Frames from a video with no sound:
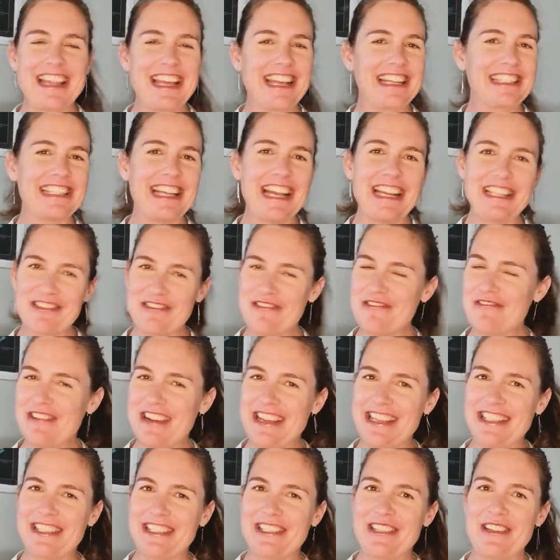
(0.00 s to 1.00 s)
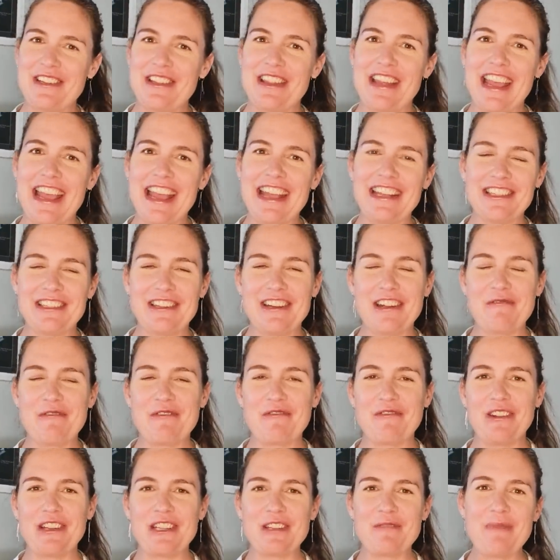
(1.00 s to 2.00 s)
Thanks as always to the Engineering
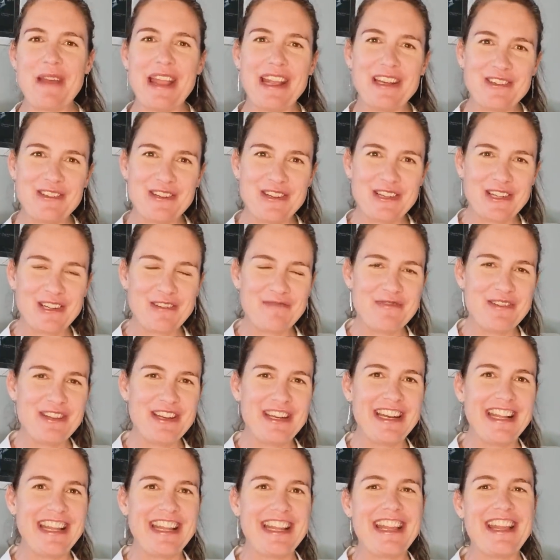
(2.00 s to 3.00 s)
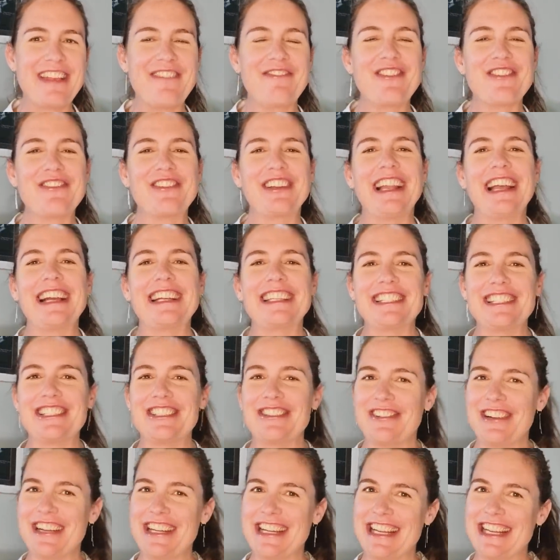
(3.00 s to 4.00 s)
with Rosie Patreon community. If you would like to
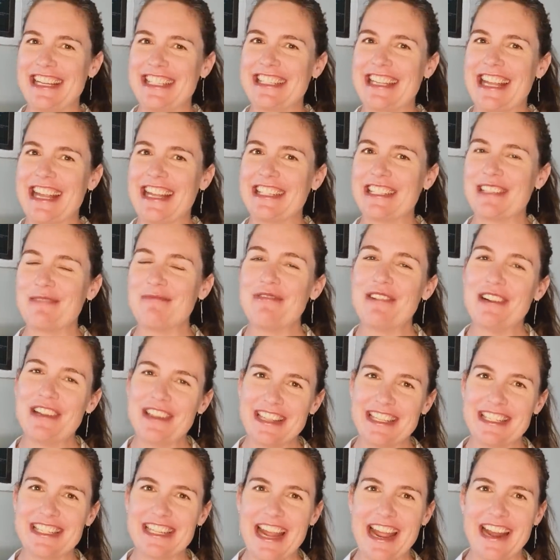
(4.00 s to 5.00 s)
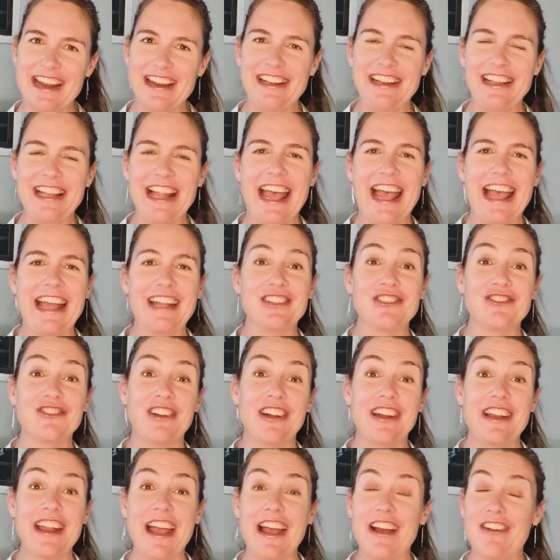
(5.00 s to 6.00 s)
join us and support the channel and
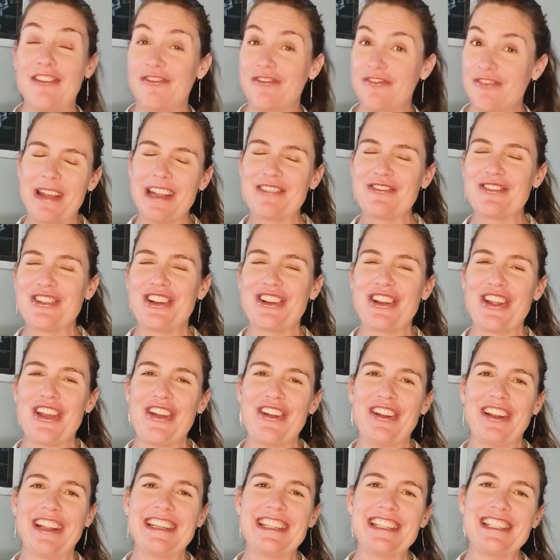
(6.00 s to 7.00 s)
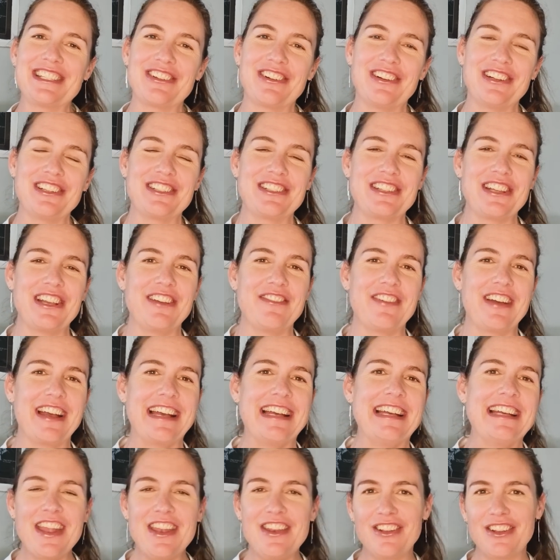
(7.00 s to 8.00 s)
join our Patreon only Discord
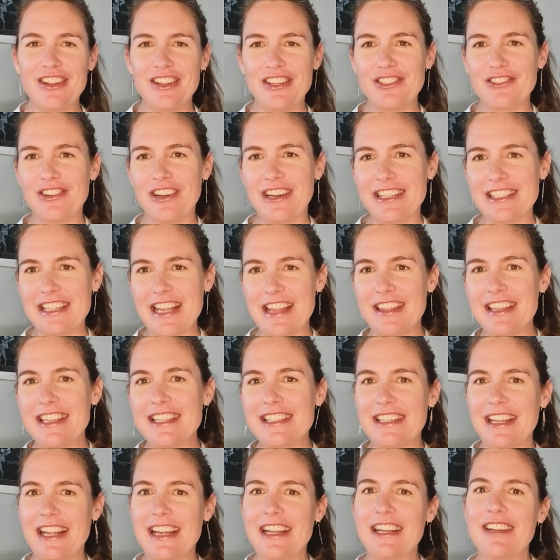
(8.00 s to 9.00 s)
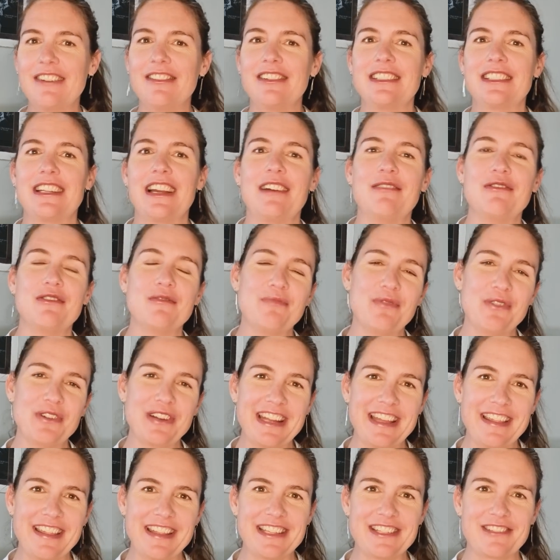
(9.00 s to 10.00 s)
server, then you can join us at this link, which I will
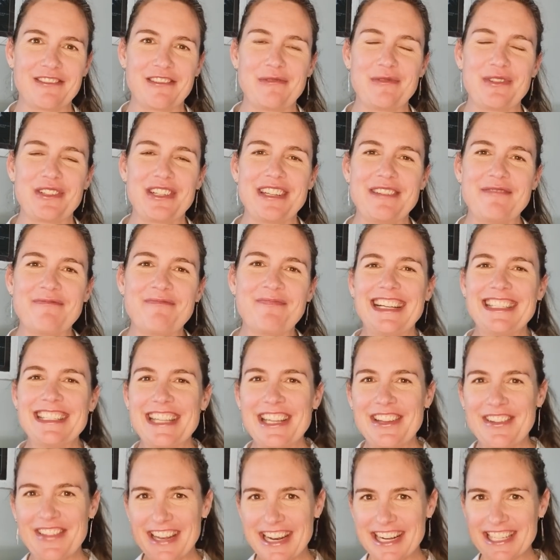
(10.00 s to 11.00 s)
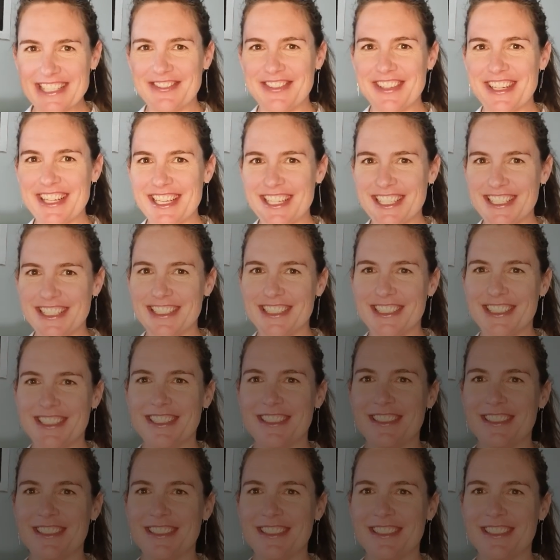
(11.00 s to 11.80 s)
put in the description. I'll see you in the next video.